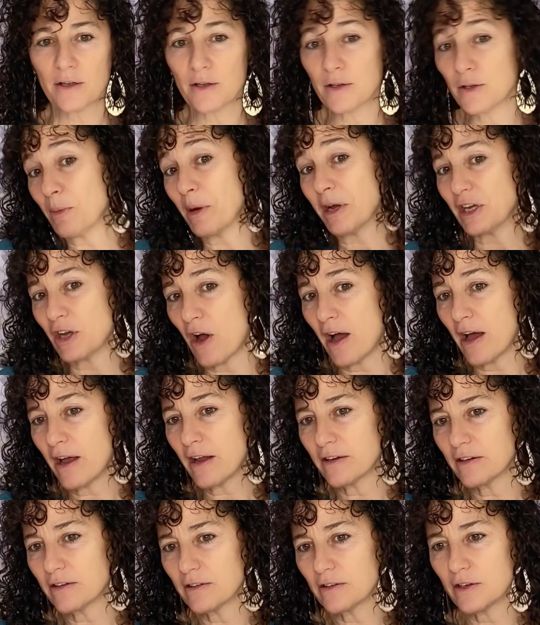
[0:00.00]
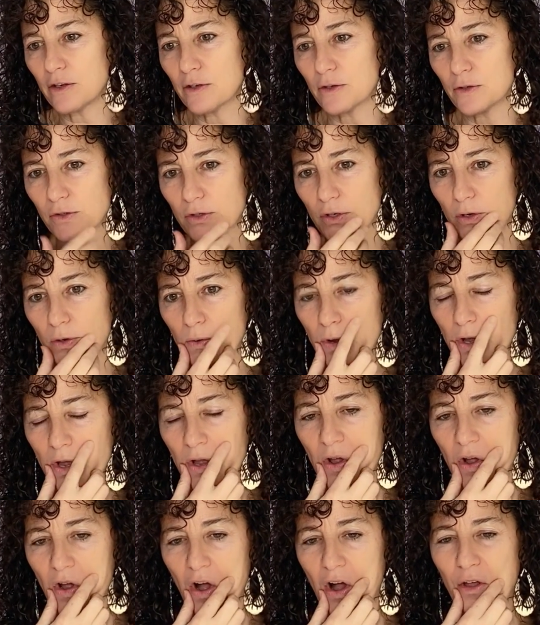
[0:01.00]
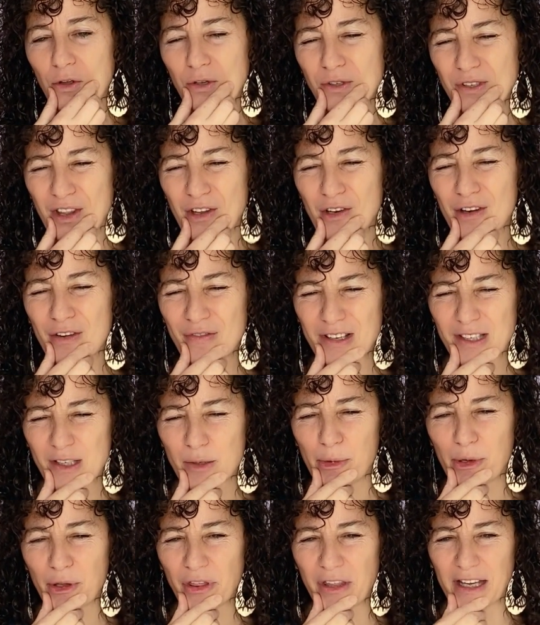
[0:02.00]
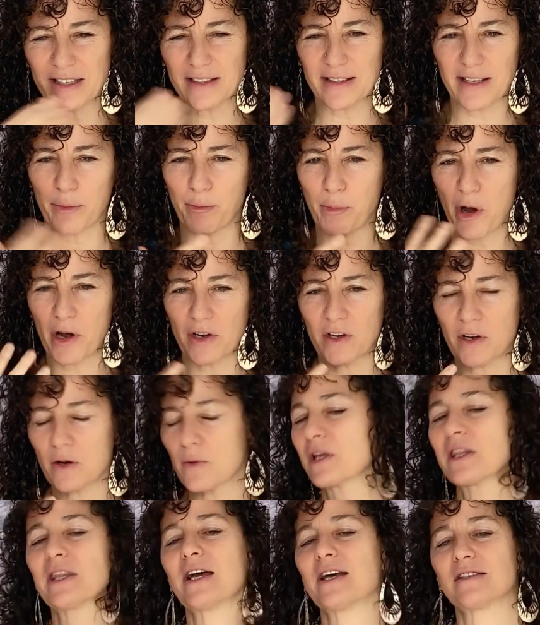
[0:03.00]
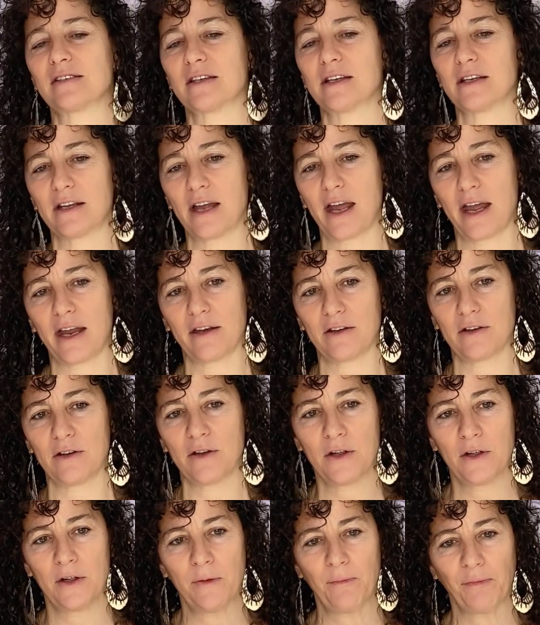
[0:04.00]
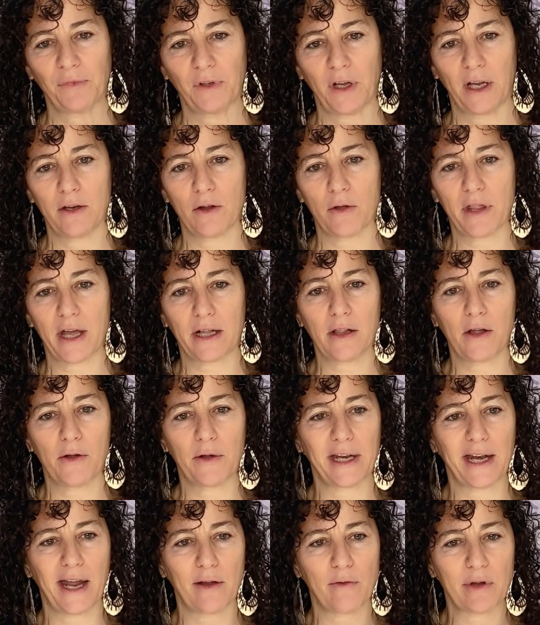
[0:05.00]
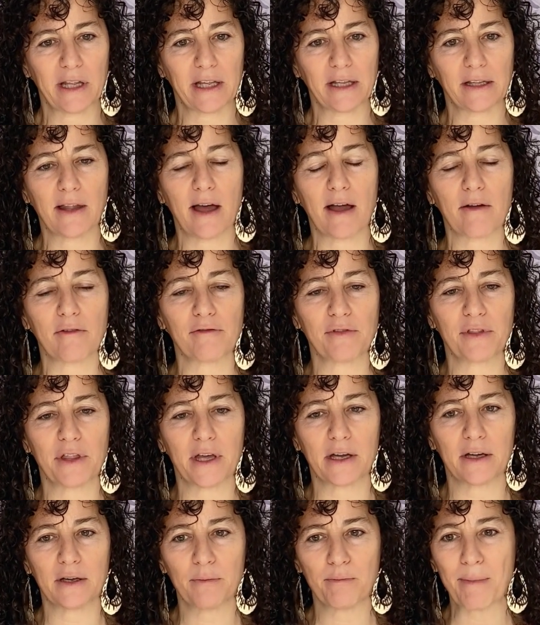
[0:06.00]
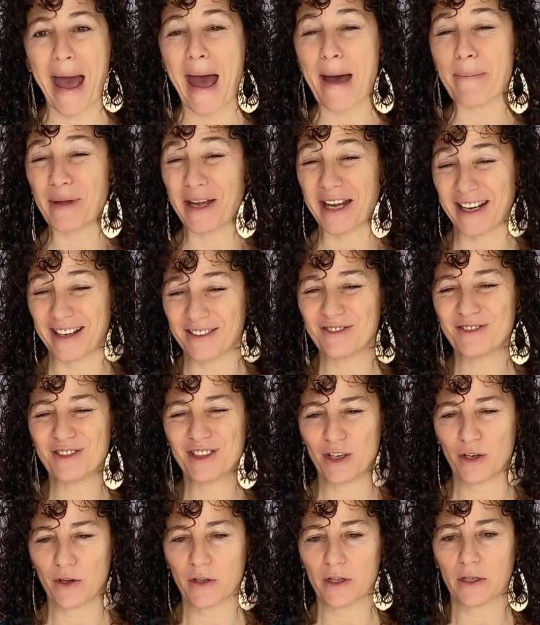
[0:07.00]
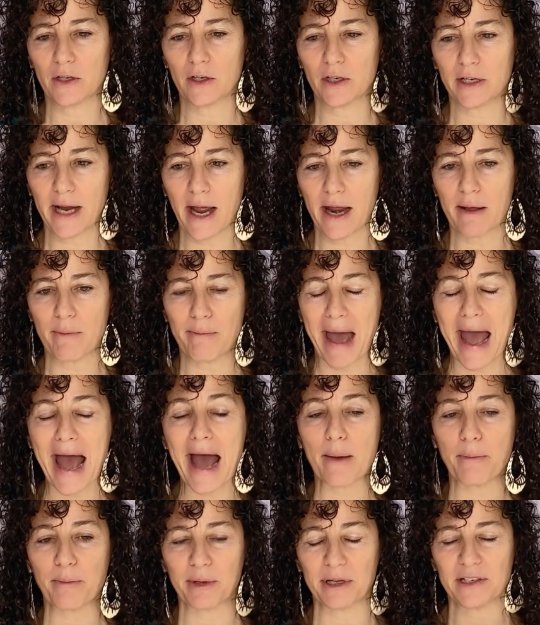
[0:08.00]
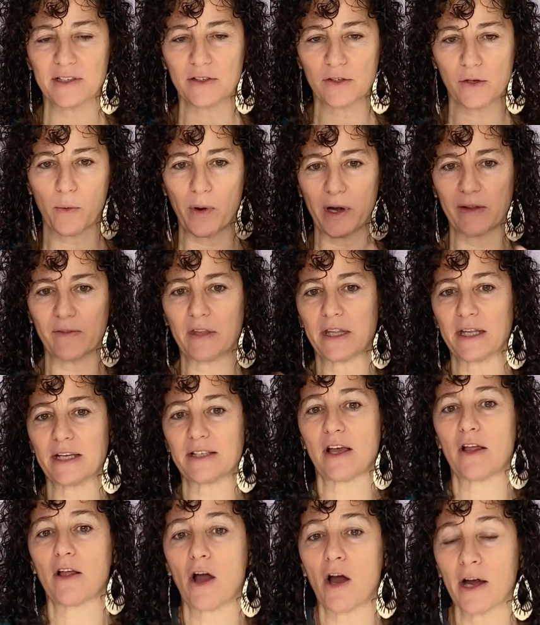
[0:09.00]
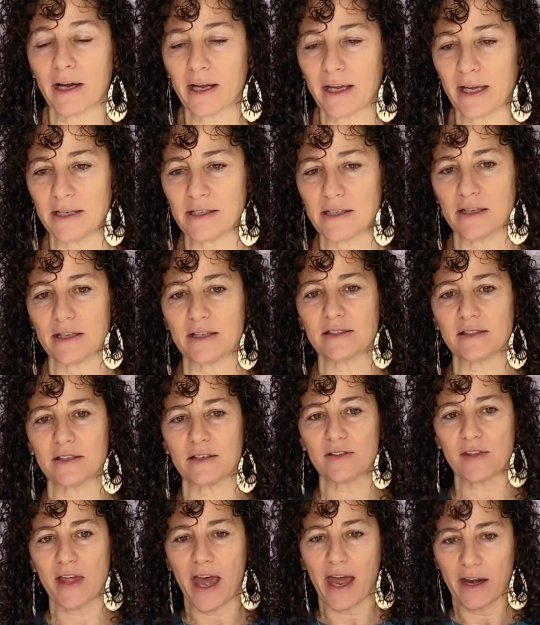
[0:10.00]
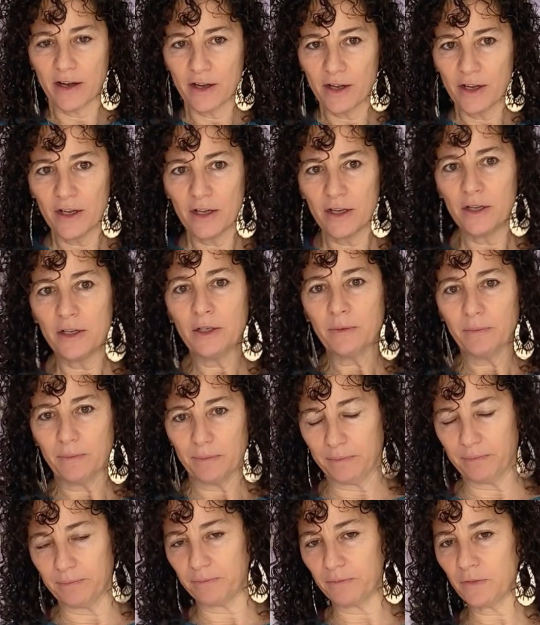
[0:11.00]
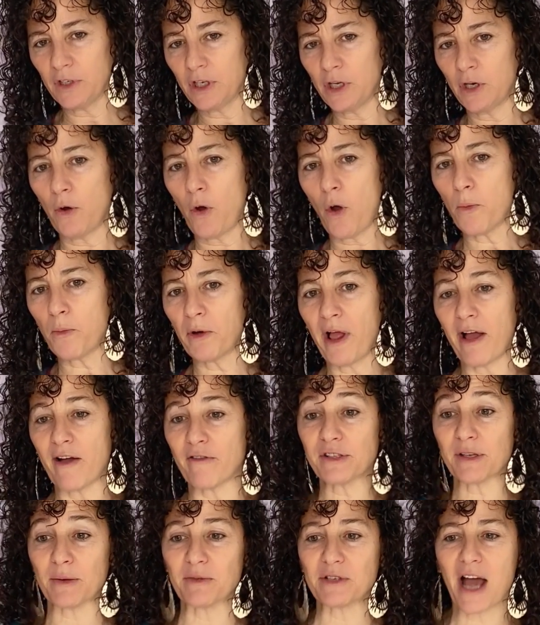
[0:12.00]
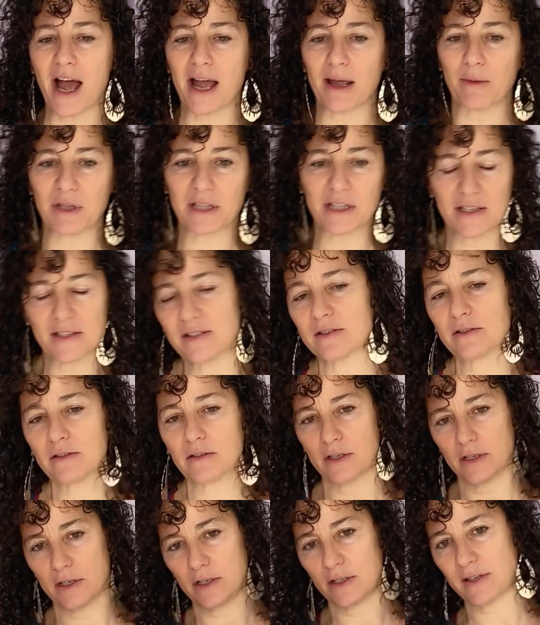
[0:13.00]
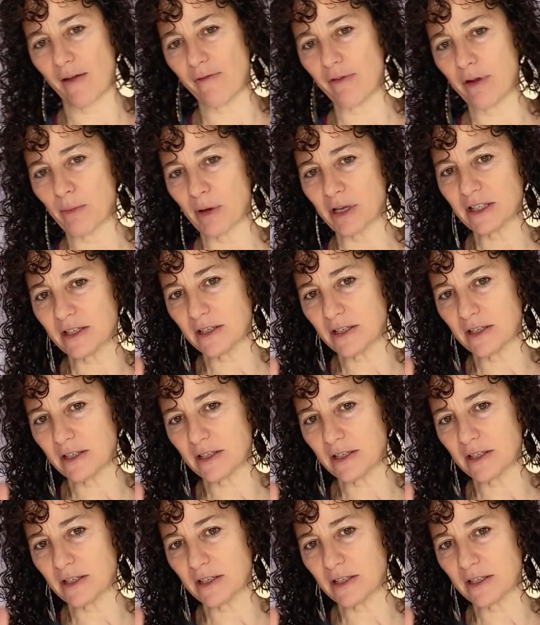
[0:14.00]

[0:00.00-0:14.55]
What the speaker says: you might not, you know, so all those other invisible things that partner with us. And I know that Chloe and I really love the mapping, you know, the learning how to map. And so one of the things I'll arc into this is that, you know, hope we'll have some time in this 7 months